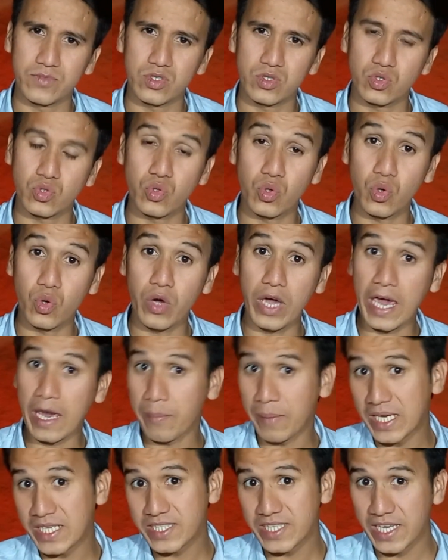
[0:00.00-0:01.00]
So
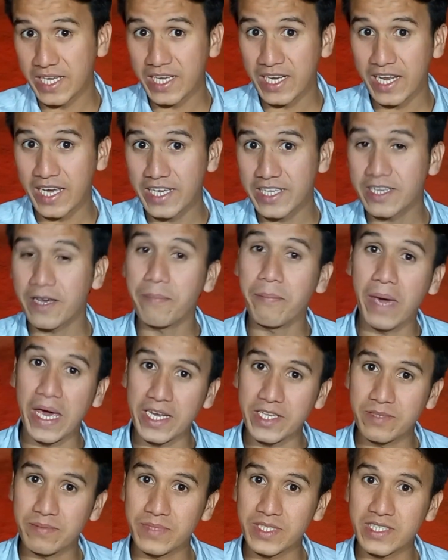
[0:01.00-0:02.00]
am I saying like the
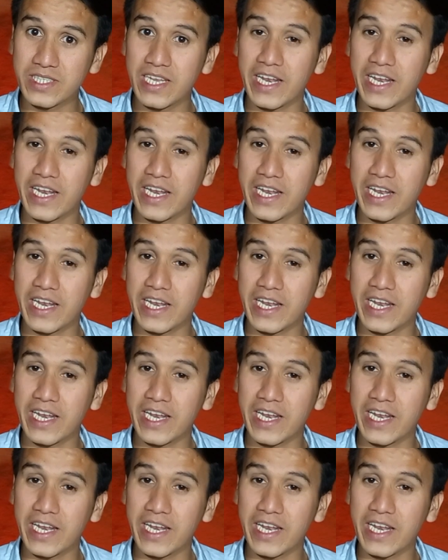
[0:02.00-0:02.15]
marriage means